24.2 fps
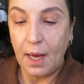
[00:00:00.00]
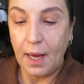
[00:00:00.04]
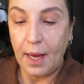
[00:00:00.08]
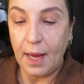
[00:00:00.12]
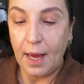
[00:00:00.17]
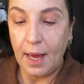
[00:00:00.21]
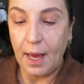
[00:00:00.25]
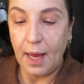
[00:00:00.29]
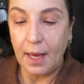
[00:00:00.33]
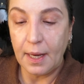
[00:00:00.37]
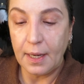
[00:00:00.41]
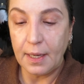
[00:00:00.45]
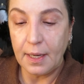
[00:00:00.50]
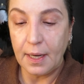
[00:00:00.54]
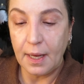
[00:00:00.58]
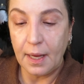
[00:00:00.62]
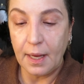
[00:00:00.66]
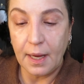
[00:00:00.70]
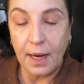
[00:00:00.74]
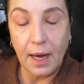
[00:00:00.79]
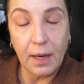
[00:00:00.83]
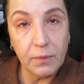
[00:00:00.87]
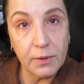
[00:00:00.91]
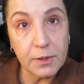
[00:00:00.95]
And
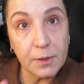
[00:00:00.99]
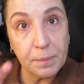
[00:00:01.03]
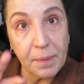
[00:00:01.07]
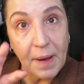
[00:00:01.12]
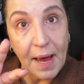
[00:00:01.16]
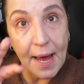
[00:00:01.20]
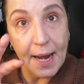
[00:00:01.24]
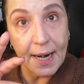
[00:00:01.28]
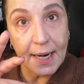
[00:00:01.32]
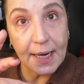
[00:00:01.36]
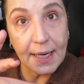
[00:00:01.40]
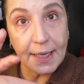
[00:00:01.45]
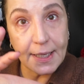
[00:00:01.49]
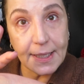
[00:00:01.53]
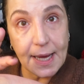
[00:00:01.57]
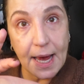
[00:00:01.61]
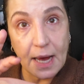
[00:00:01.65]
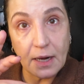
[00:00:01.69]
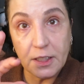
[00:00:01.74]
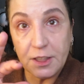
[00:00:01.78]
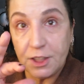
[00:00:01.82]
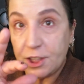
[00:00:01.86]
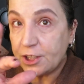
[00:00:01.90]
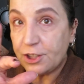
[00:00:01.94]
I was patting it
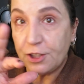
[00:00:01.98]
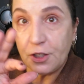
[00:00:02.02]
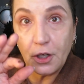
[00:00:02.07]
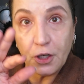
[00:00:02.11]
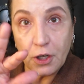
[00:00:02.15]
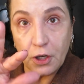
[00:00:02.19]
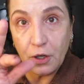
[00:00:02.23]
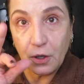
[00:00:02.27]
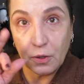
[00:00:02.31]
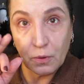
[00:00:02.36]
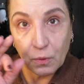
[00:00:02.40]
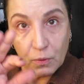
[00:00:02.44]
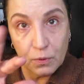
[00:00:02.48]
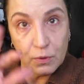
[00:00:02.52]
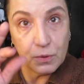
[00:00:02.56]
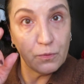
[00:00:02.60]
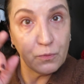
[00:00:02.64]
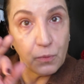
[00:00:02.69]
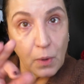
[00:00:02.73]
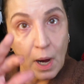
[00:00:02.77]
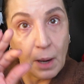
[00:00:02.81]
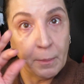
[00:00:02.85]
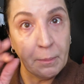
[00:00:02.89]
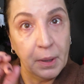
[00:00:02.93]
down. It says, no, no, no,
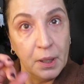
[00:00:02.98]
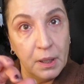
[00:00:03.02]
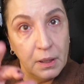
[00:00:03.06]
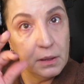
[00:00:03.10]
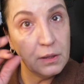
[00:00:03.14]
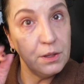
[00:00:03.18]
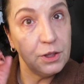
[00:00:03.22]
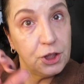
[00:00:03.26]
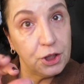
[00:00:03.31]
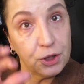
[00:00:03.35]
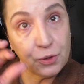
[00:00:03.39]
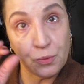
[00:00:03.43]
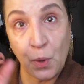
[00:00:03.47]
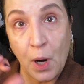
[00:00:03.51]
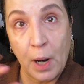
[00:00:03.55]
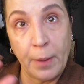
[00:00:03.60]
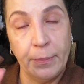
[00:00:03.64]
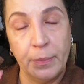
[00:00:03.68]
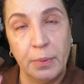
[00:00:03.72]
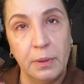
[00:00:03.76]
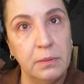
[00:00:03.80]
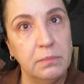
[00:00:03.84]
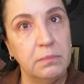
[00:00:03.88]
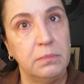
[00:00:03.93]
rub, just
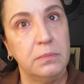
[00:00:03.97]
rub.